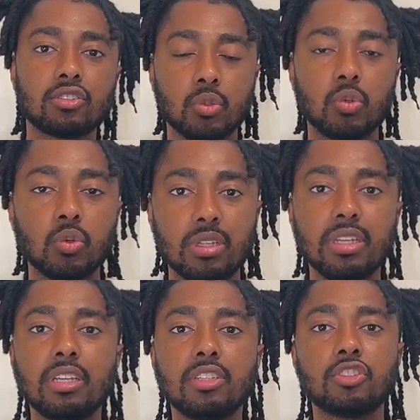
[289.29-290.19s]
tool
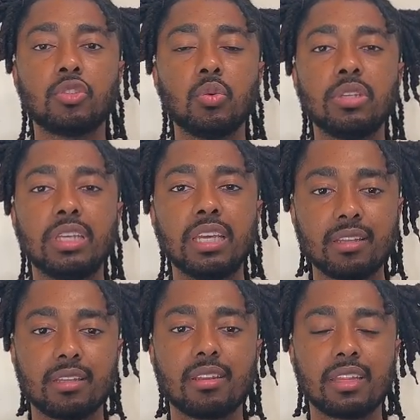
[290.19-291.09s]
to
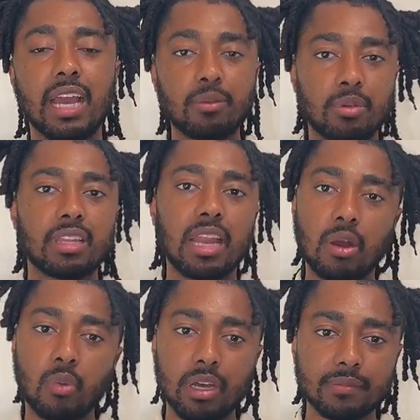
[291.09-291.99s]
get the output that
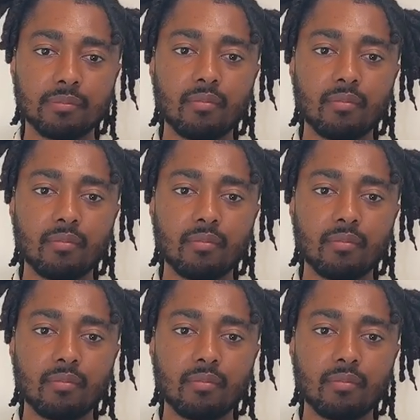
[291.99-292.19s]
I want.